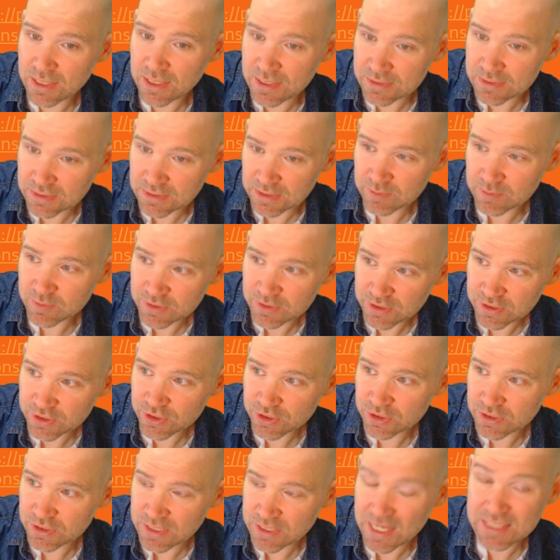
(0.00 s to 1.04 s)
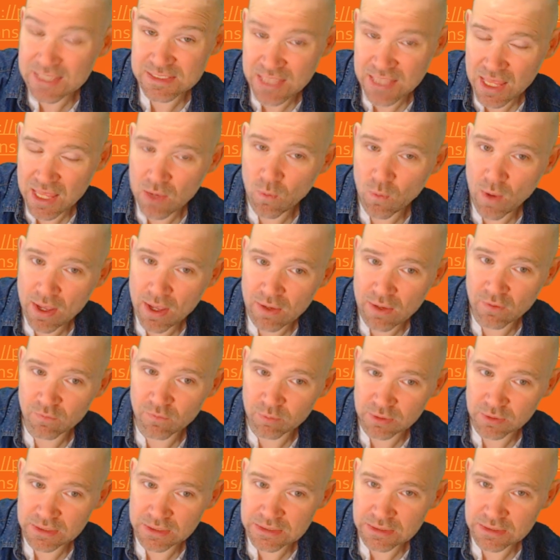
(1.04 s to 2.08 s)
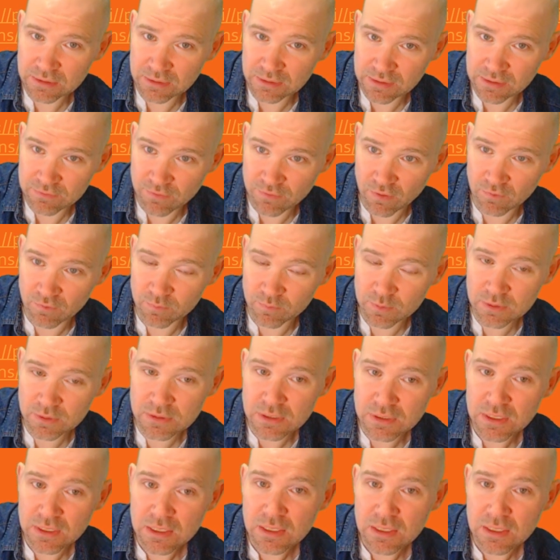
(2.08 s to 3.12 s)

and e-petitions as their way of political involvement.